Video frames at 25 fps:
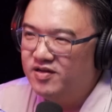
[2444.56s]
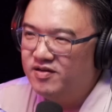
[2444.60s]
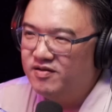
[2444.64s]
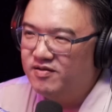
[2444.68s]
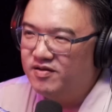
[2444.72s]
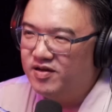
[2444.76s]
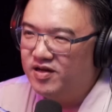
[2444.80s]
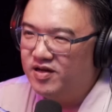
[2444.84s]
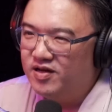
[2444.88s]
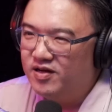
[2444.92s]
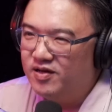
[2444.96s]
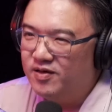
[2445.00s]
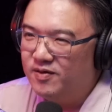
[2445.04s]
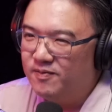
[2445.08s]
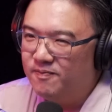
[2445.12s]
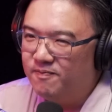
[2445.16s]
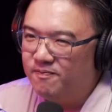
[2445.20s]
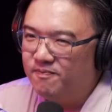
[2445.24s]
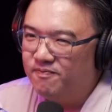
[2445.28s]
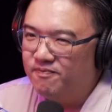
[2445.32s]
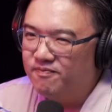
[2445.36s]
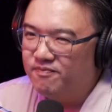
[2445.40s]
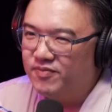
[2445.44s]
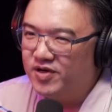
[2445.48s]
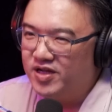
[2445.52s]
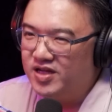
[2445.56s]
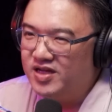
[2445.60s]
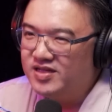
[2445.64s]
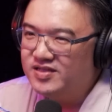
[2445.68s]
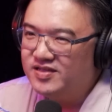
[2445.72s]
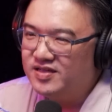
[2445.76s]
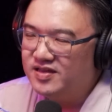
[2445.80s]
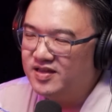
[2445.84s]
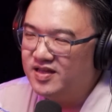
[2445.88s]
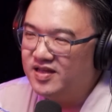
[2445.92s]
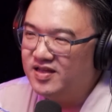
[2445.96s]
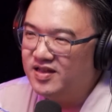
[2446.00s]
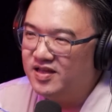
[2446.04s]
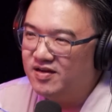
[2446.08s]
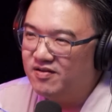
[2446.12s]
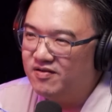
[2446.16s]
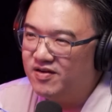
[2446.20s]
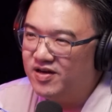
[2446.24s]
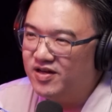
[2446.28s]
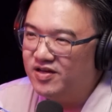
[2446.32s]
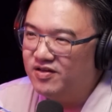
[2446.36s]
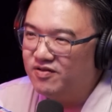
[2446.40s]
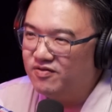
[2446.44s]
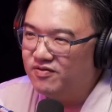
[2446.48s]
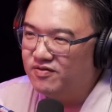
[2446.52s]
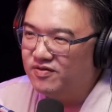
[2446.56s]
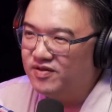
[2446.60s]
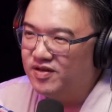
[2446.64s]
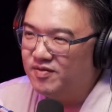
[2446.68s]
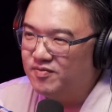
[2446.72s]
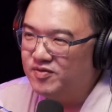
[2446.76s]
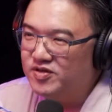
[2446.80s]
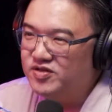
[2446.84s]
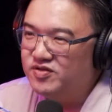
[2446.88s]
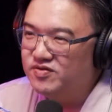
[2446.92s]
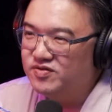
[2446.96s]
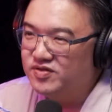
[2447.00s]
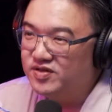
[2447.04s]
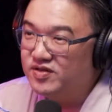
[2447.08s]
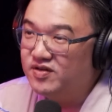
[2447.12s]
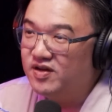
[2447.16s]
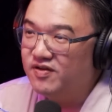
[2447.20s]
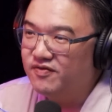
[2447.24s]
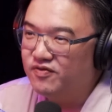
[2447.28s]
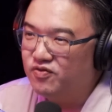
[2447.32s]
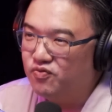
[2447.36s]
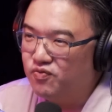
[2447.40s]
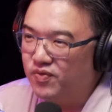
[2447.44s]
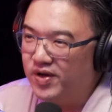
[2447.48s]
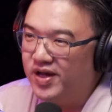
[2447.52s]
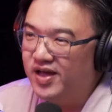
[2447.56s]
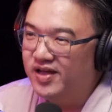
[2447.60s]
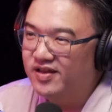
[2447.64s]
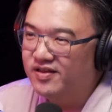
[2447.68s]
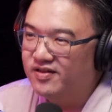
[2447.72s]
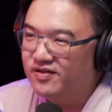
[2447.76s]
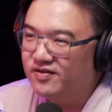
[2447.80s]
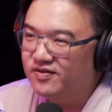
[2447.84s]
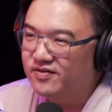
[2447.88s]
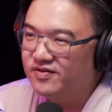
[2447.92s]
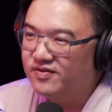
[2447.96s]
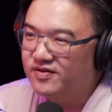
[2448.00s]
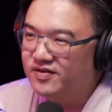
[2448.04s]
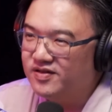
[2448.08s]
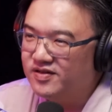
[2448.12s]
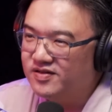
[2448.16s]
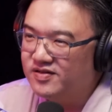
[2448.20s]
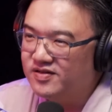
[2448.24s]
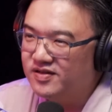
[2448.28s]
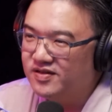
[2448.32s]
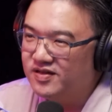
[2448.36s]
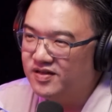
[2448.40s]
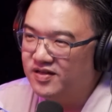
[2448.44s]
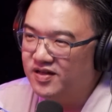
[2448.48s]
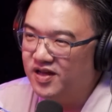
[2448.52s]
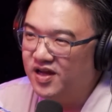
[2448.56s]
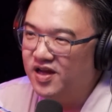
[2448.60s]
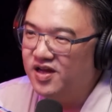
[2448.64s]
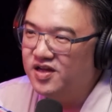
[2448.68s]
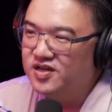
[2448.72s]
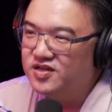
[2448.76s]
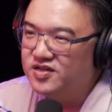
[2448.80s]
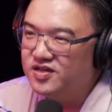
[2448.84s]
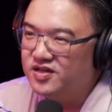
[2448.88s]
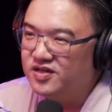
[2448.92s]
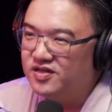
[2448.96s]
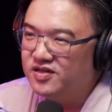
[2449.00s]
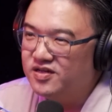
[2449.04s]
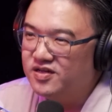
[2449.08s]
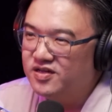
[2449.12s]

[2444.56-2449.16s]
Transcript: But that's the thing, lah, right? That means you still have to wait until a certain age, lah.